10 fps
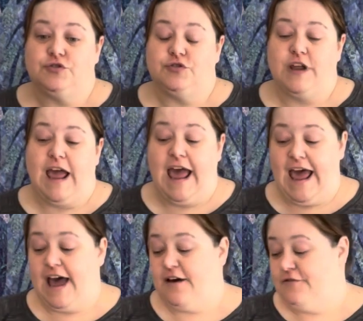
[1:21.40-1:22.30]

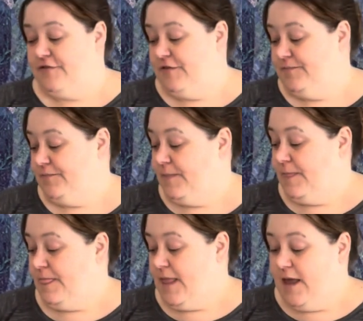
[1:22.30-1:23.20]
have
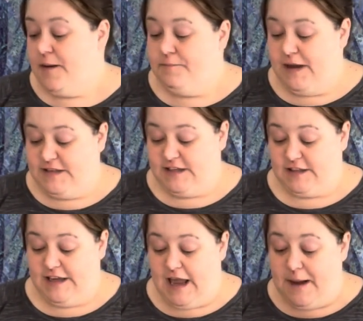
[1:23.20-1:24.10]

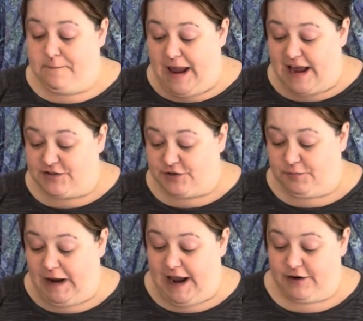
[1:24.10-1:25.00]
basically a master
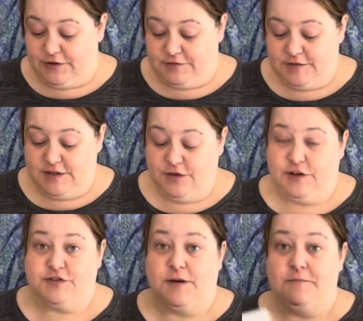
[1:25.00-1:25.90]
pattern. So
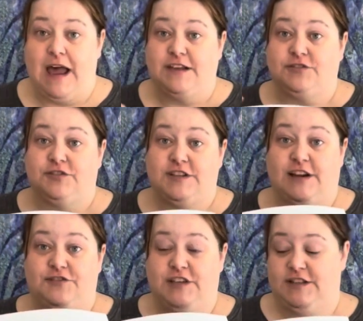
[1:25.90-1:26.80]
there's a master set
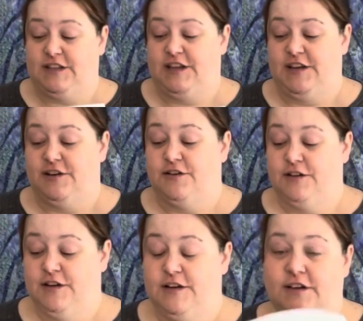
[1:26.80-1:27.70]
of sheets in here
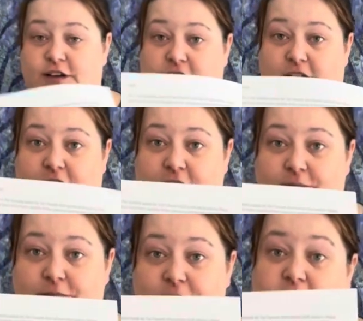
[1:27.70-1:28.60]

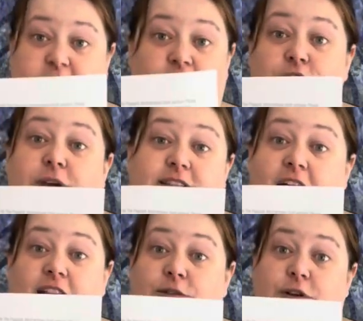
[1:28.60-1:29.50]
that tell you
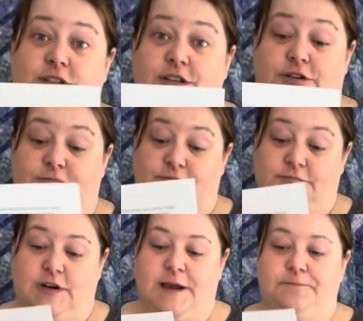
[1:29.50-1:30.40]
exactly what to do,
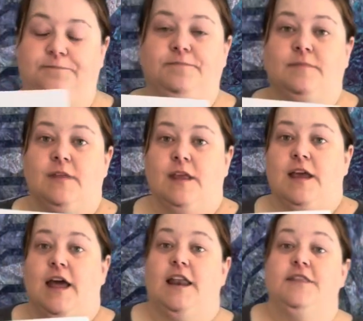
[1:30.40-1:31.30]
right?
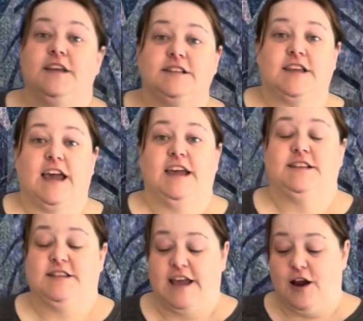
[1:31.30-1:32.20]
And in this case,
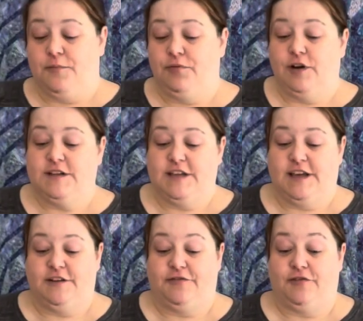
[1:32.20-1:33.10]
they are
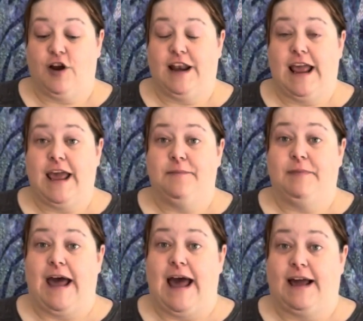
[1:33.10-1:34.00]
printed front and
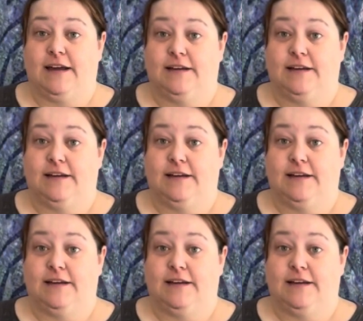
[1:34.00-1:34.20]
back.